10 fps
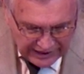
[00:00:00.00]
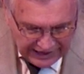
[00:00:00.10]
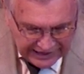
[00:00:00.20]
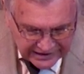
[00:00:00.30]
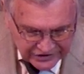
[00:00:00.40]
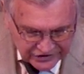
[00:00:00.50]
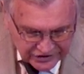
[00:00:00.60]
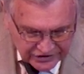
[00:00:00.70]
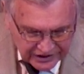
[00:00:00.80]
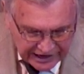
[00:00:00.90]
and is
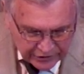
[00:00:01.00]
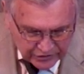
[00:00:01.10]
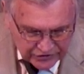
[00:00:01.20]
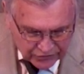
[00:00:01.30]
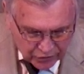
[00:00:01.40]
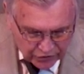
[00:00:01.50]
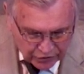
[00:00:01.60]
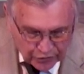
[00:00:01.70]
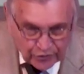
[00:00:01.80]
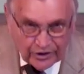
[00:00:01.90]
desirous for
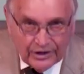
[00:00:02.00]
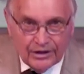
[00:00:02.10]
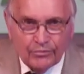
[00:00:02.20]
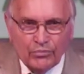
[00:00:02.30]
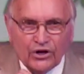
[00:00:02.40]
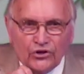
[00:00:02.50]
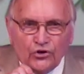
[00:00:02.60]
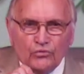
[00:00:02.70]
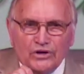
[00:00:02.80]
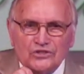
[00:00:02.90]
you, but
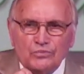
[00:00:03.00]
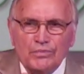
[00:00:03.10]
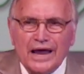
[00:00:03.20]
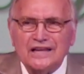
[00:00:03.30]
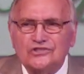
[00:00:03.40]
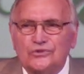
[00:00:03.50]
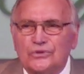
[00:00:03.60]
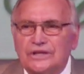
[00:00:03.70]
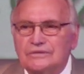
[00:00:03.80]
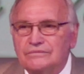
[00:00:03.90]
you must master it.